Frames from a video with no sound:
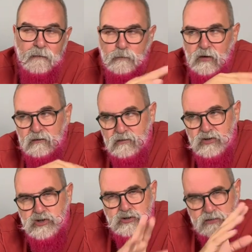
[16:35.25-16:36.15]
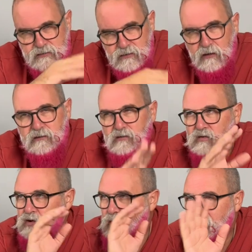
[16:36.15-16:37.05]
But start
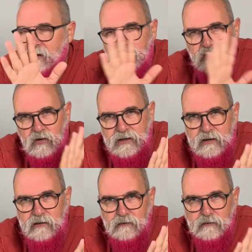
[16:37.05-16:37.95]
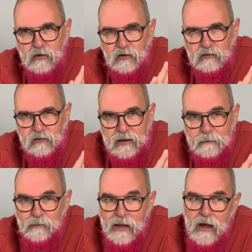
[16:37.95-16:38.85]
knowing your gear first, okay?